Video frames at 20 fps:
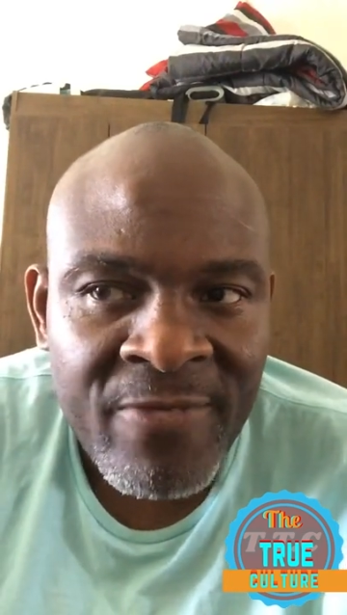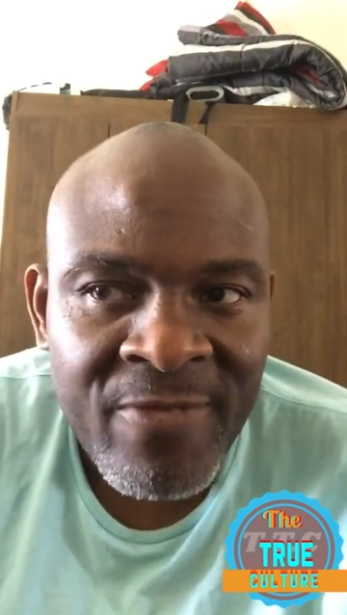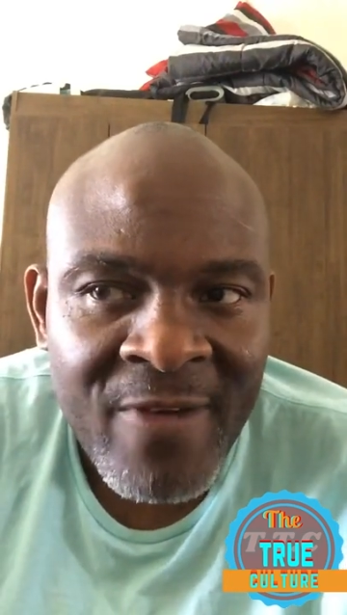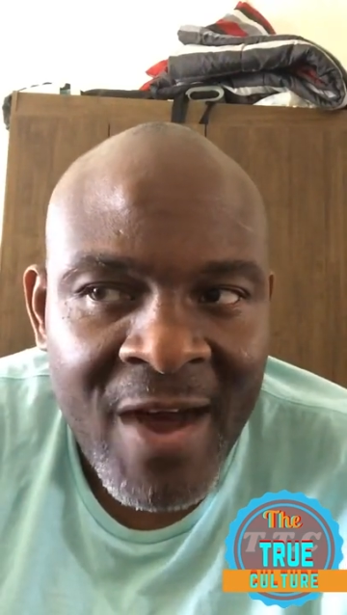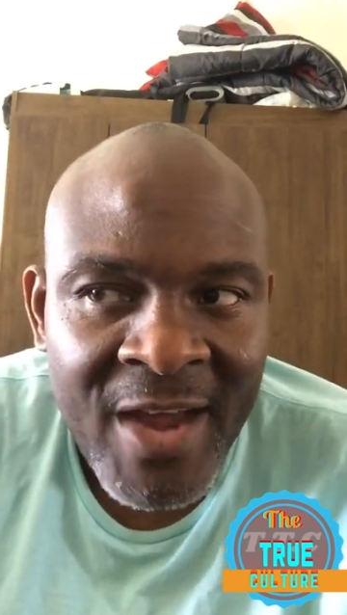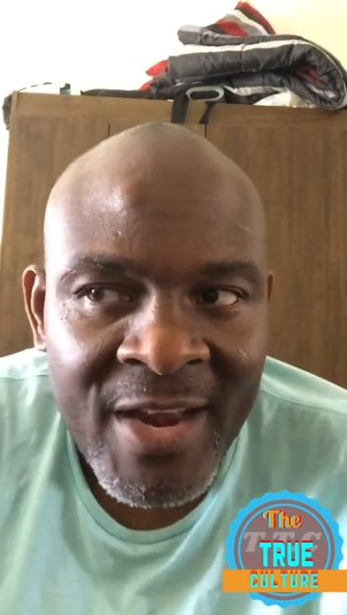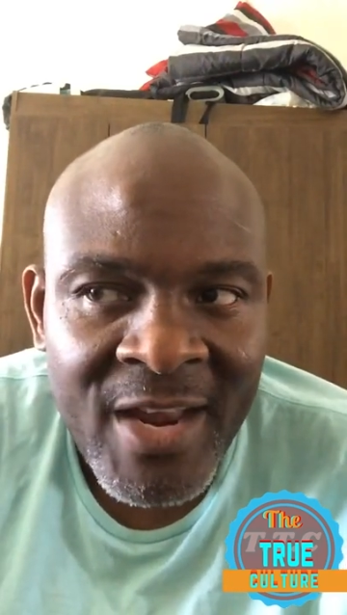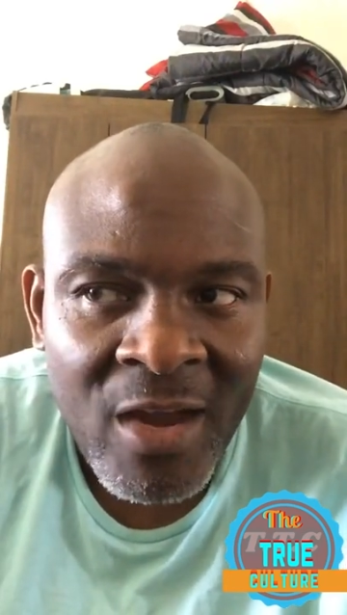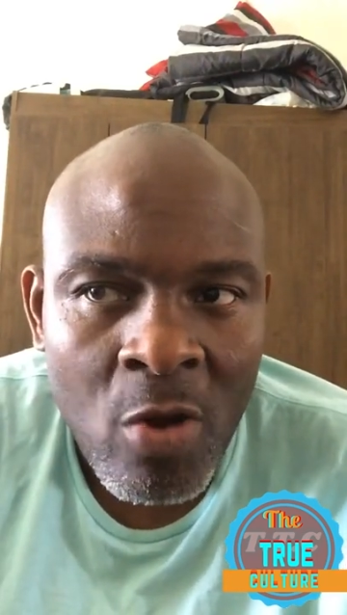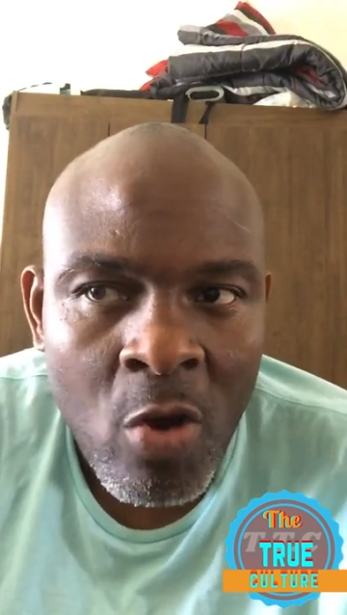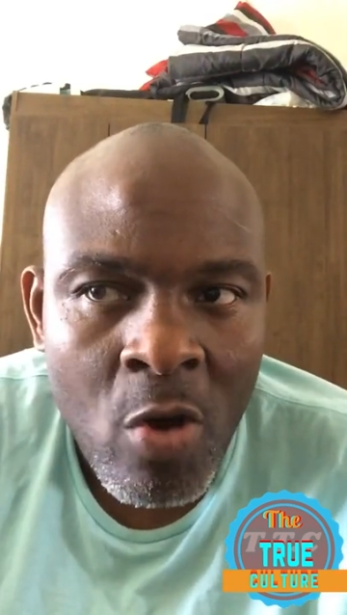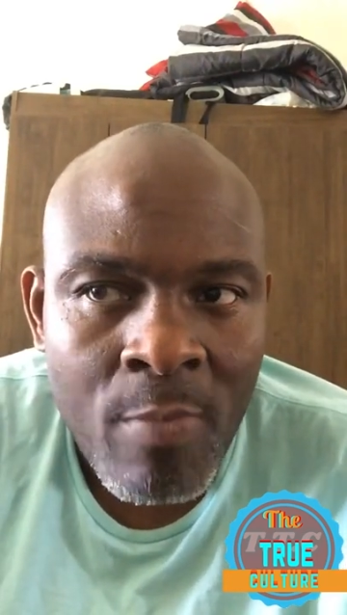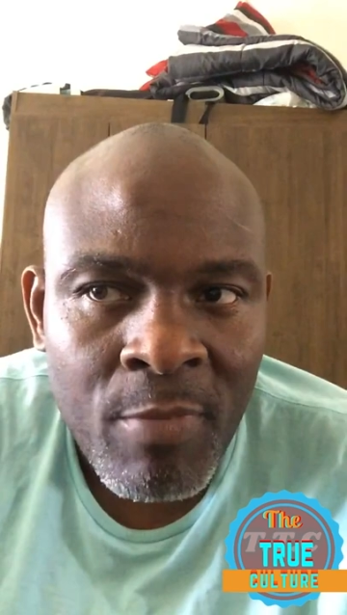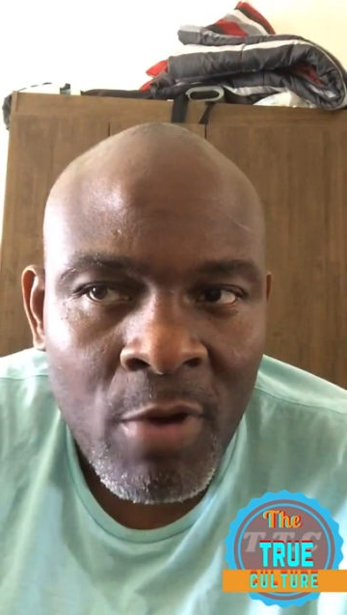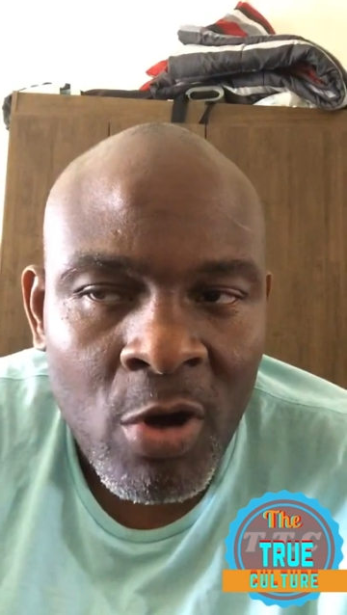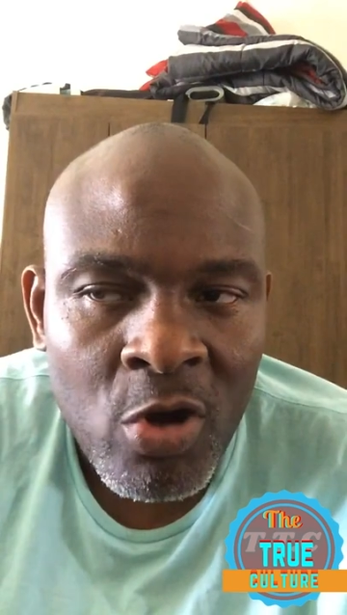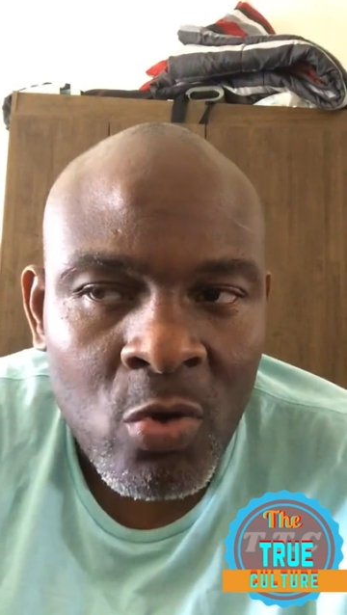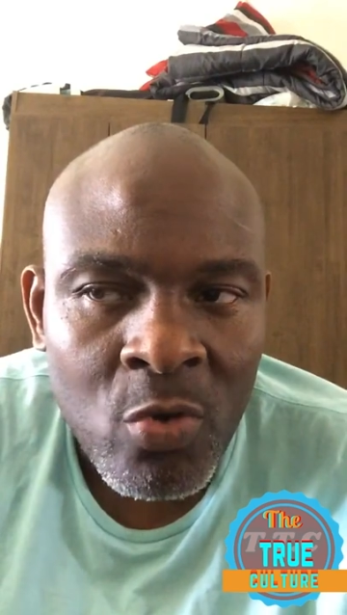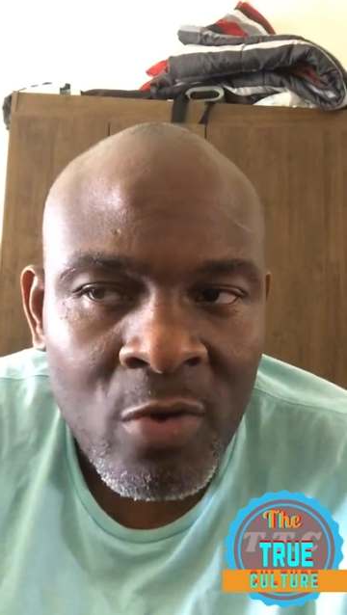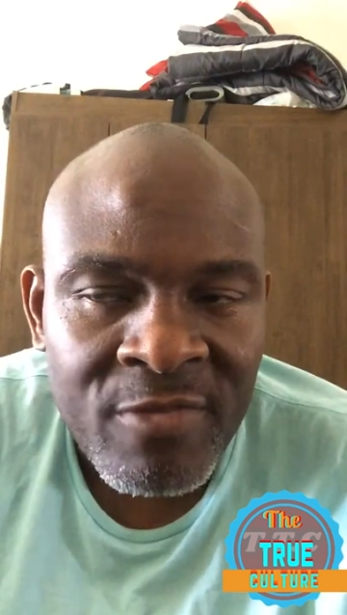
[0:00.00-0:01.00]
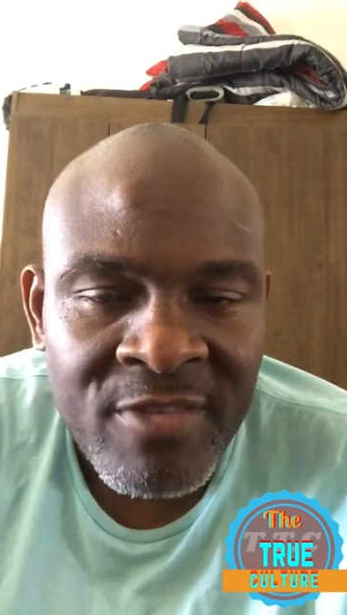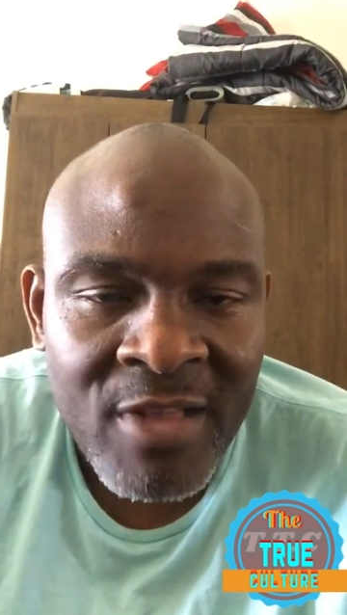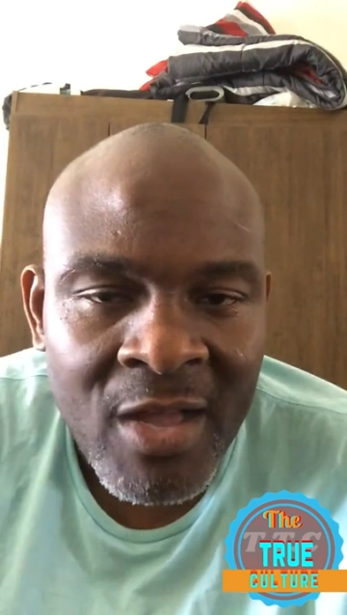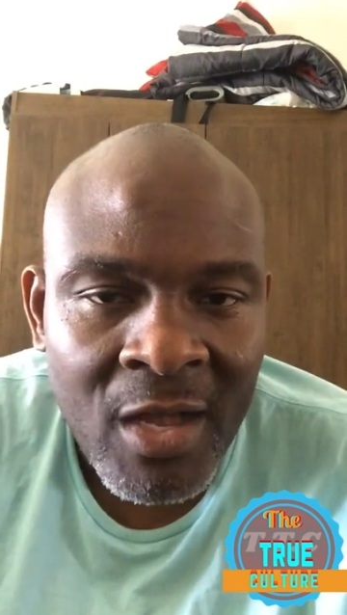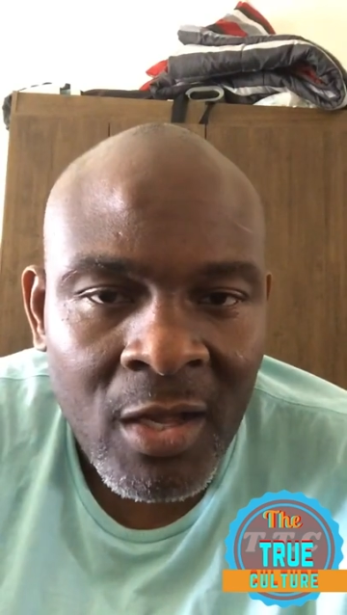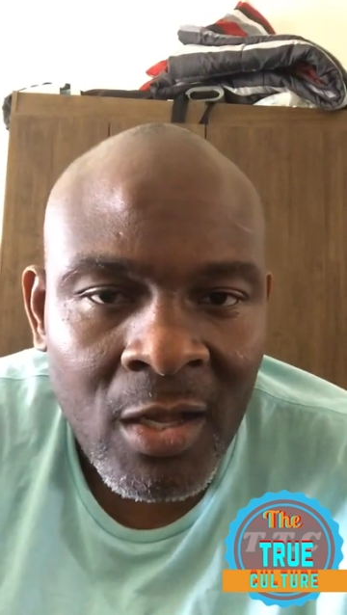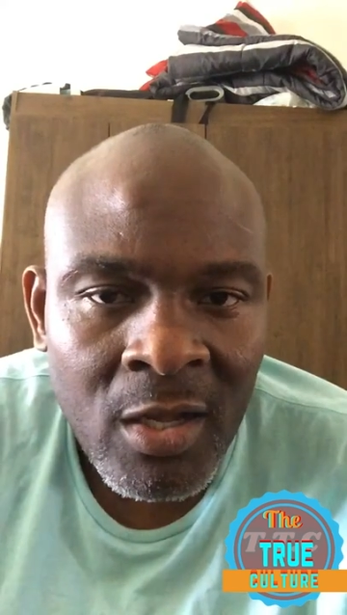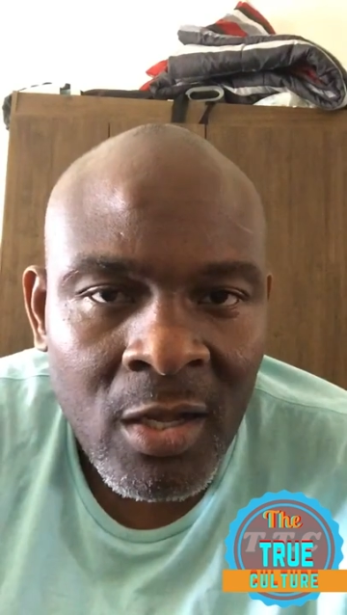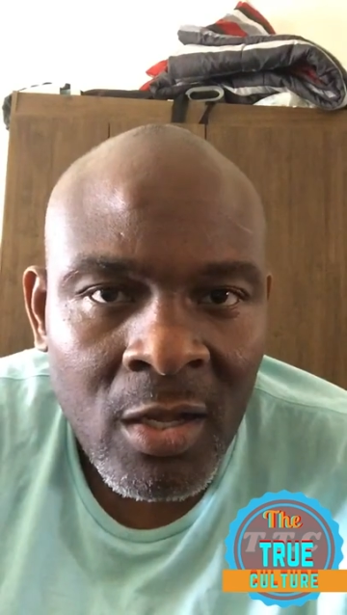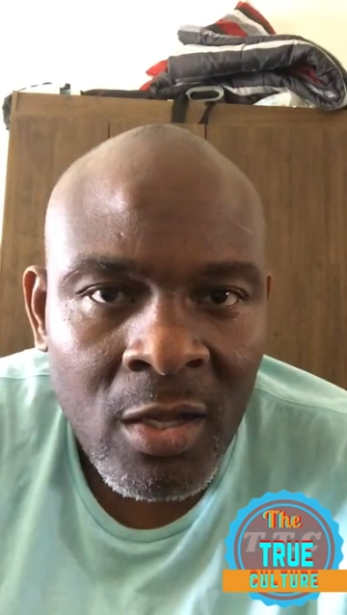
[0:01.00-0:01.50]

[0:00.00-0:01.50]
father come closer